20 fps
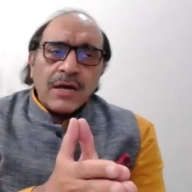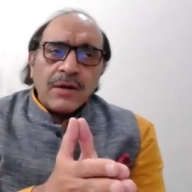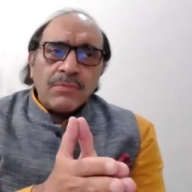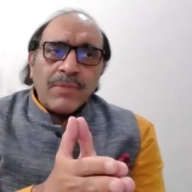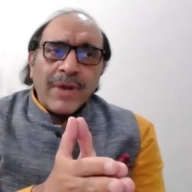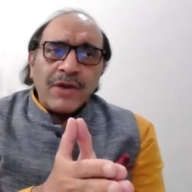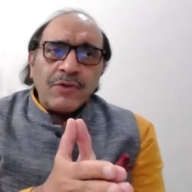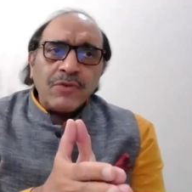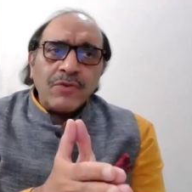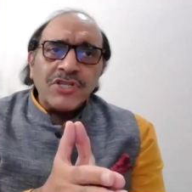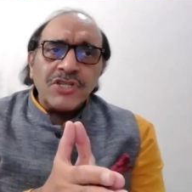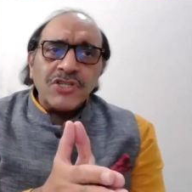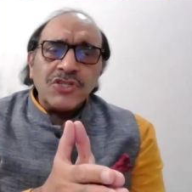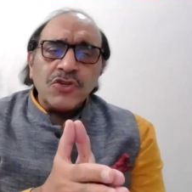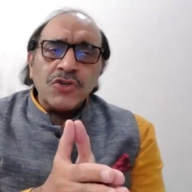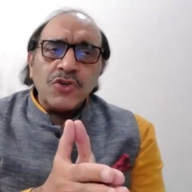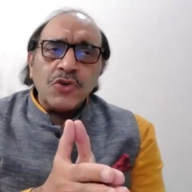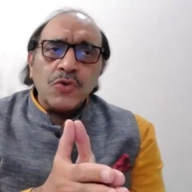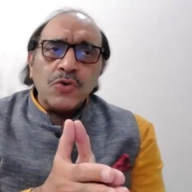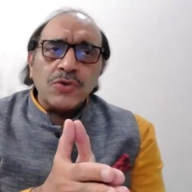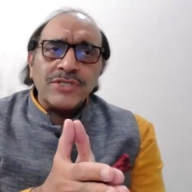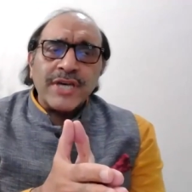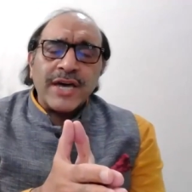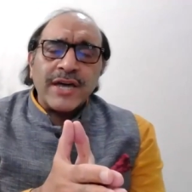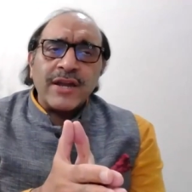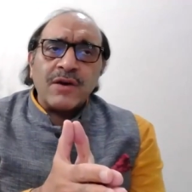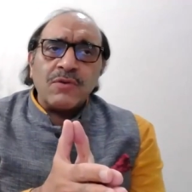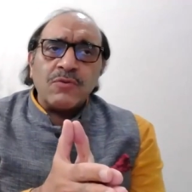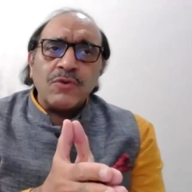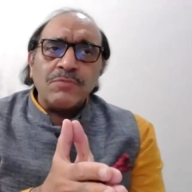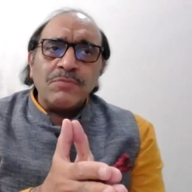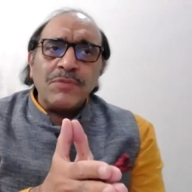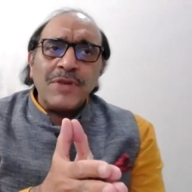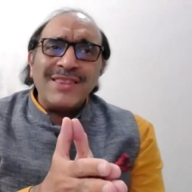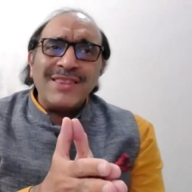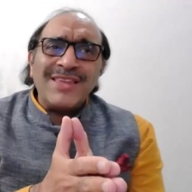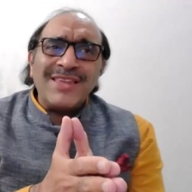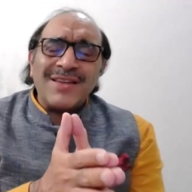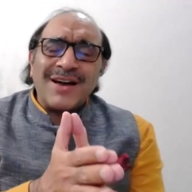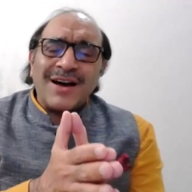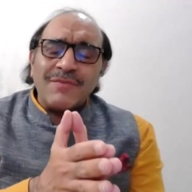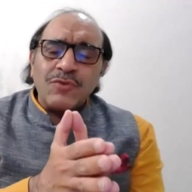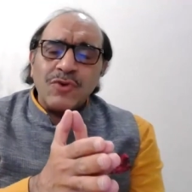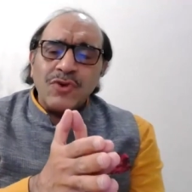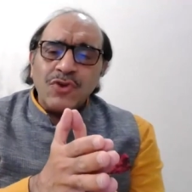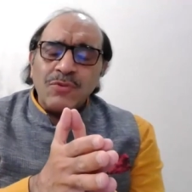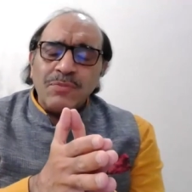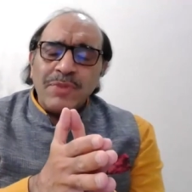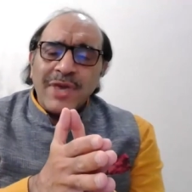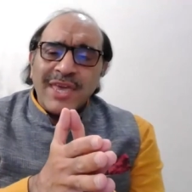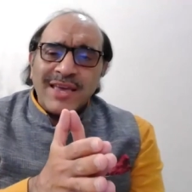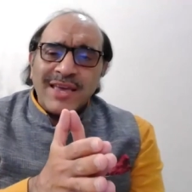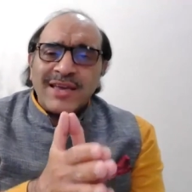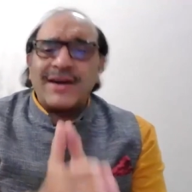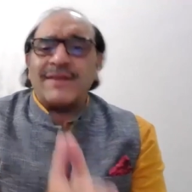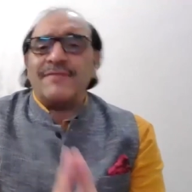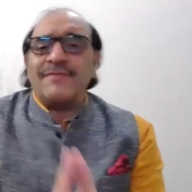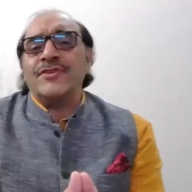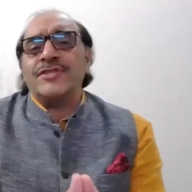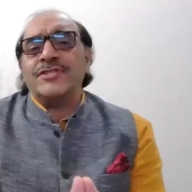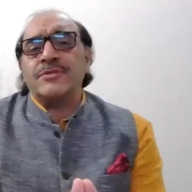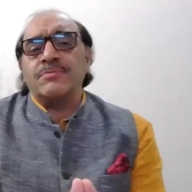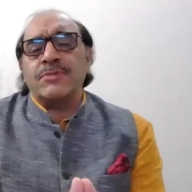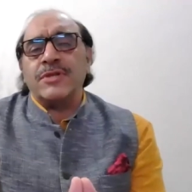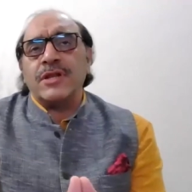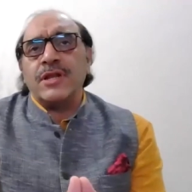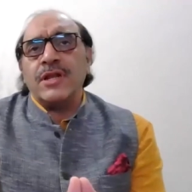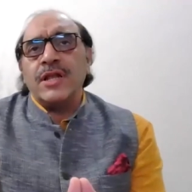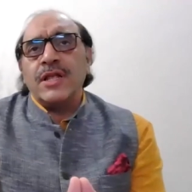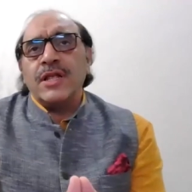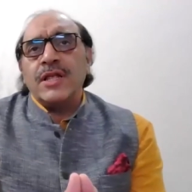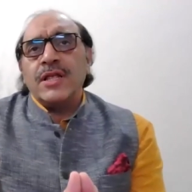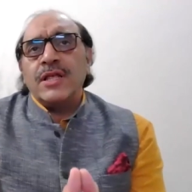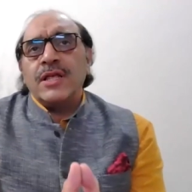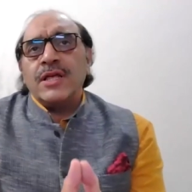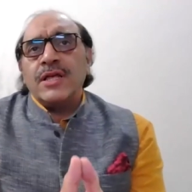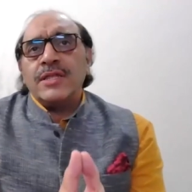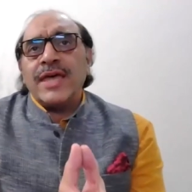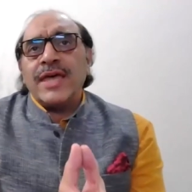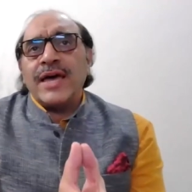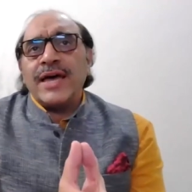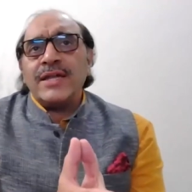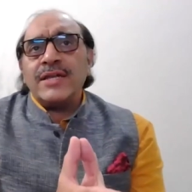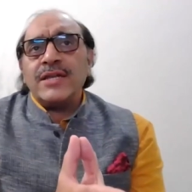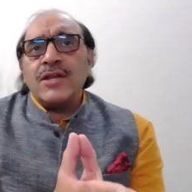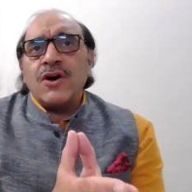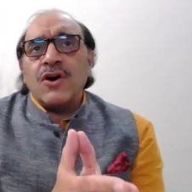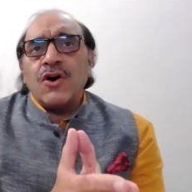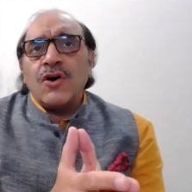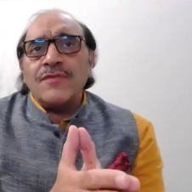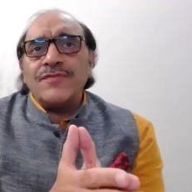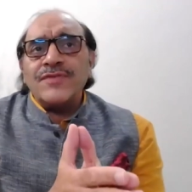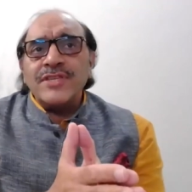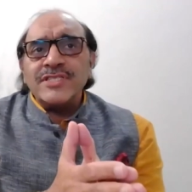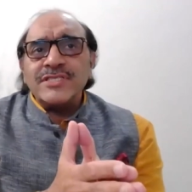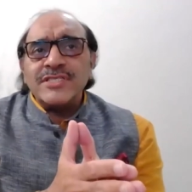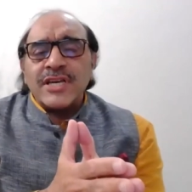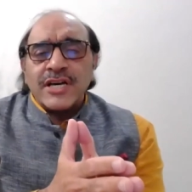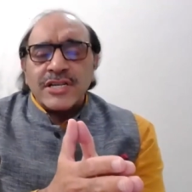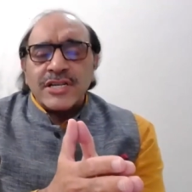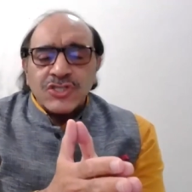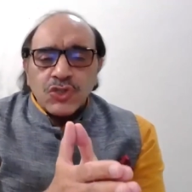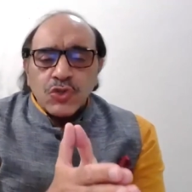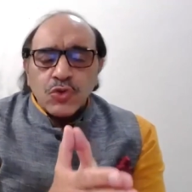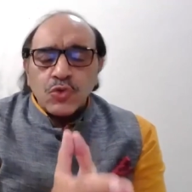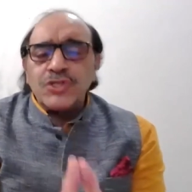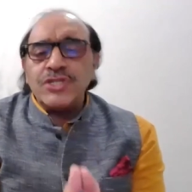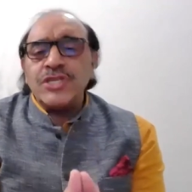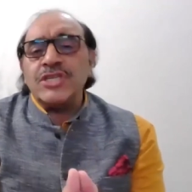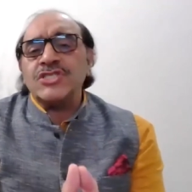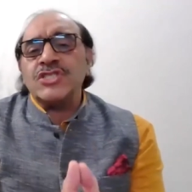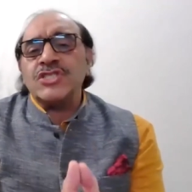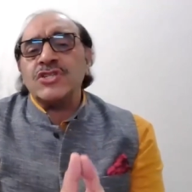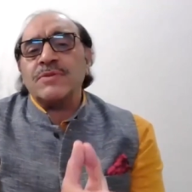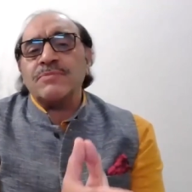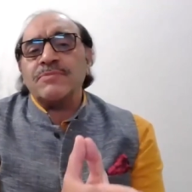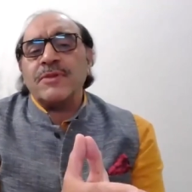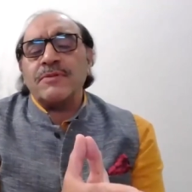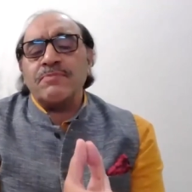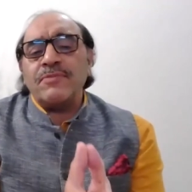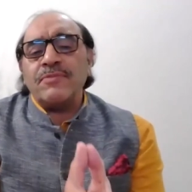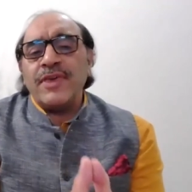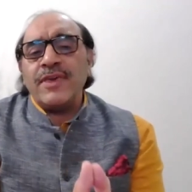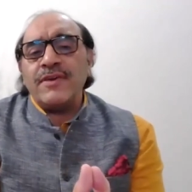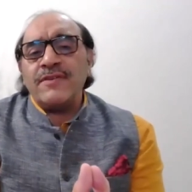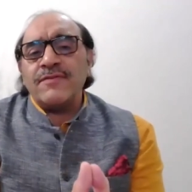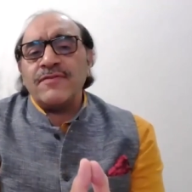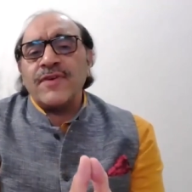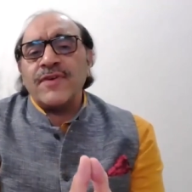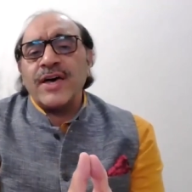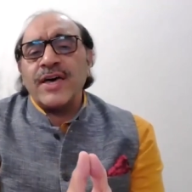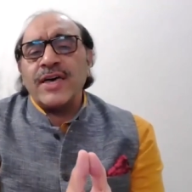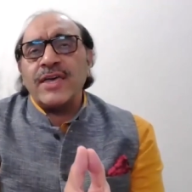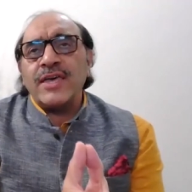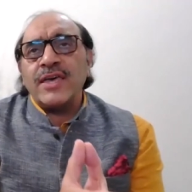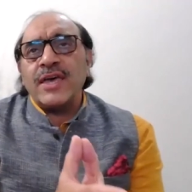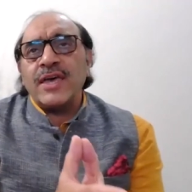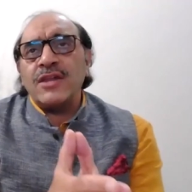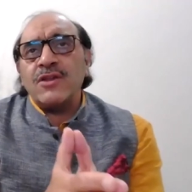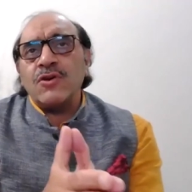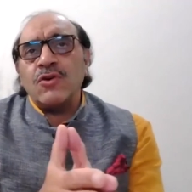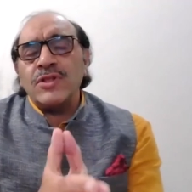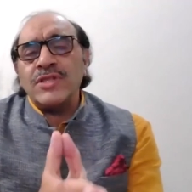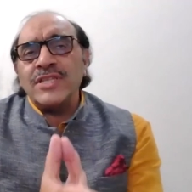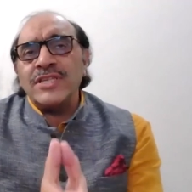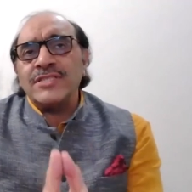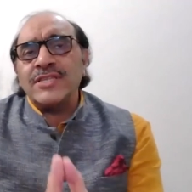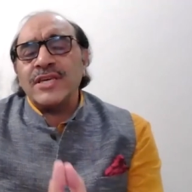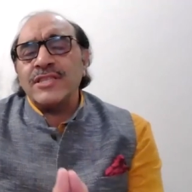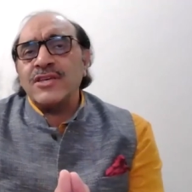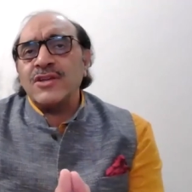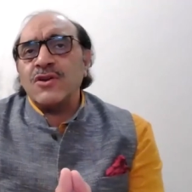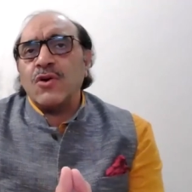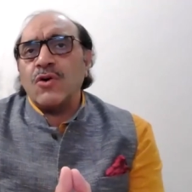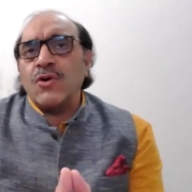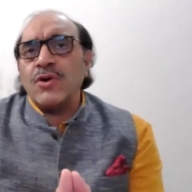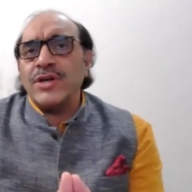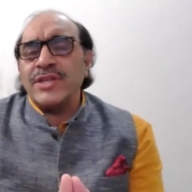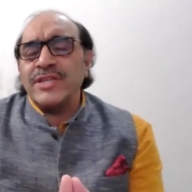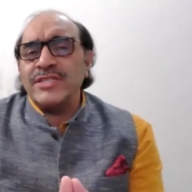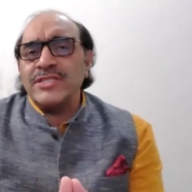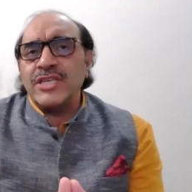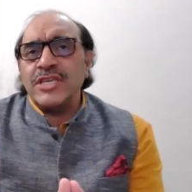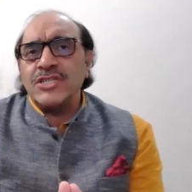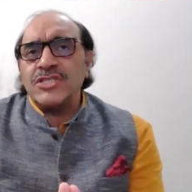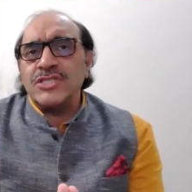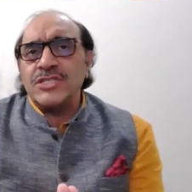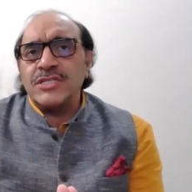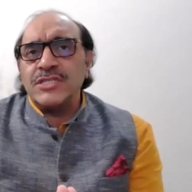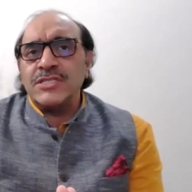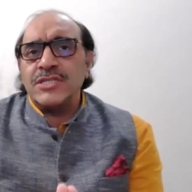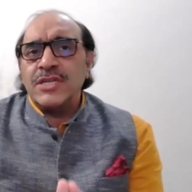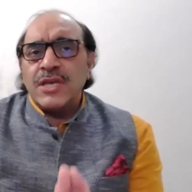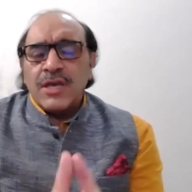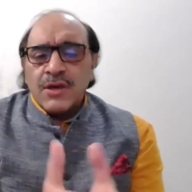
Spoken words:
My question to you, Saira, would be that would you be comfortable that of this association of the PFI and all these other organizations?